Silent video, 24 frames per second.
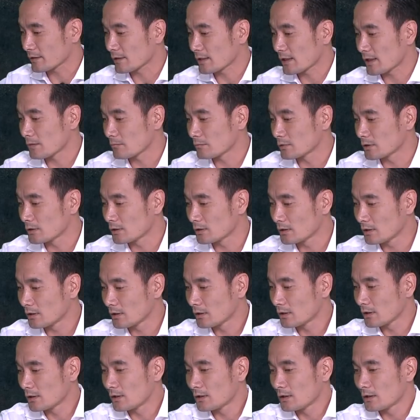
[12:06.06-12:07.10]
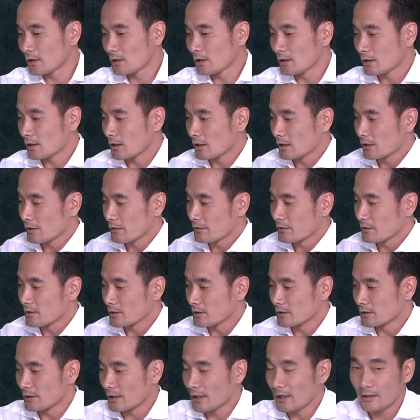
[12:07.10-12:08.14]
camera, on
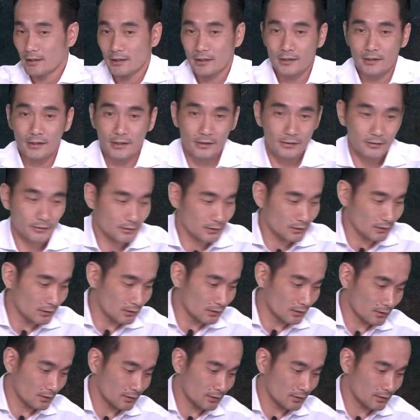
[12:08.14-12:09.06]
the 888D